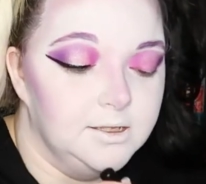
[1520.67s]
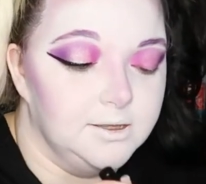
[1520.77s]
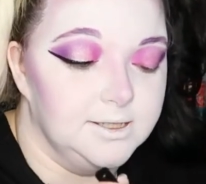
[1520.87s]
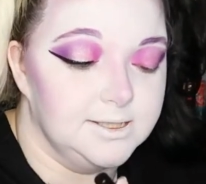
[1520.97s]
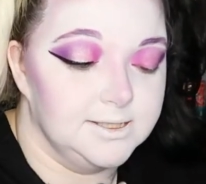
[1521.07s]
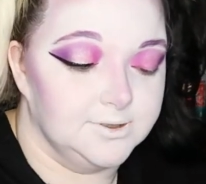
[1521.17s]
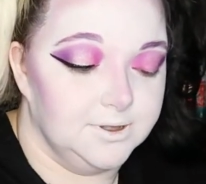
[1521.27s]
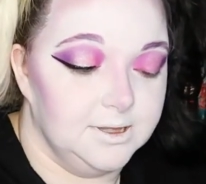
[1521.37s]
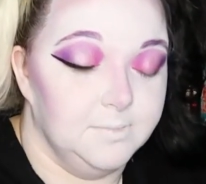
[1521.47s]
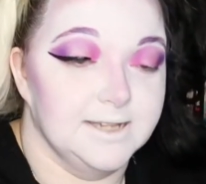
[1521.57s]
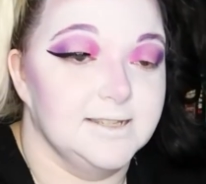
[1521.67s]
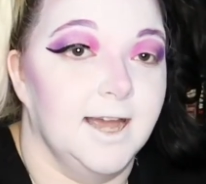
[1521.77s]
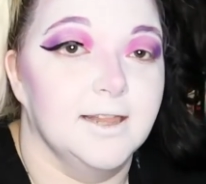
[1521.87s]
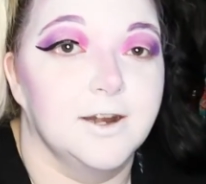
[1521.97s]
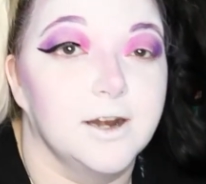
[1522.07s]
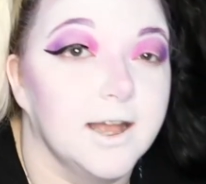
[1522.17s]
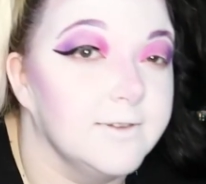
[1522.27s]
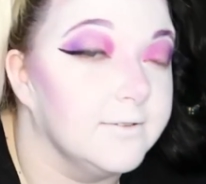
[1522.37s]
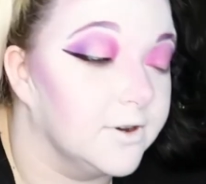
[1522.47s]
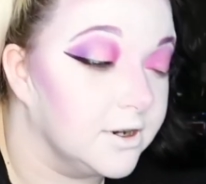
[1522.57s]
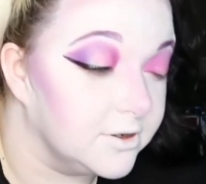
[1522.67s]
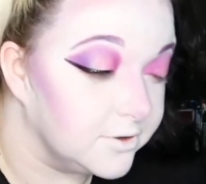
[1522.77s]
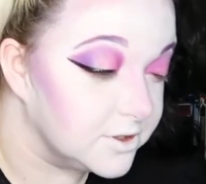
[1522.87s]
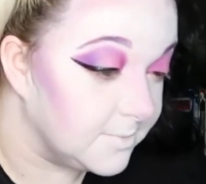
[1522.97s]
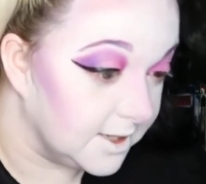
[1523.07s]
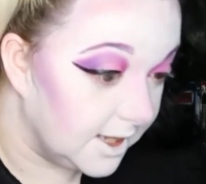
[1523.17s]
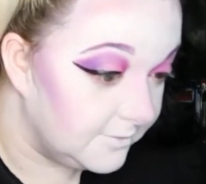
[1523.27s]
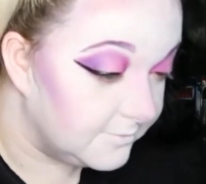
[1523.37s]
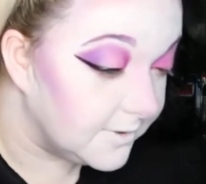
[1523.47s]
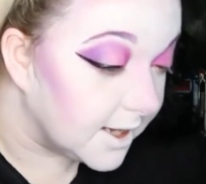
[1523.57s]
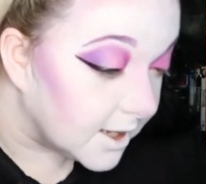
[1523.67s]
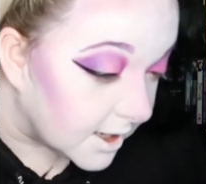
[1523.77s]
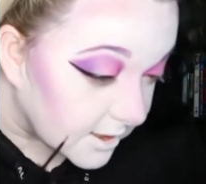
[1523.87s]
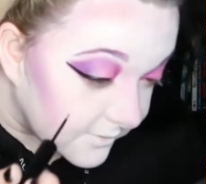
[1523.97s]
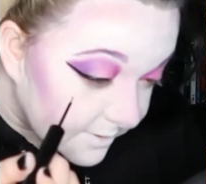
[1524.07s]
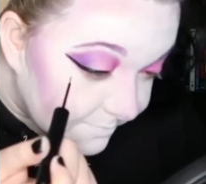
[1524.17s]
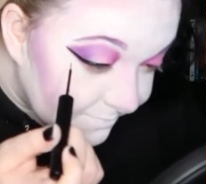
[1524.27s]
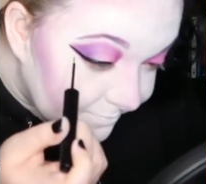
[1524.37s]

This is literally the best eyeliner I've ever used in my life, and I love it.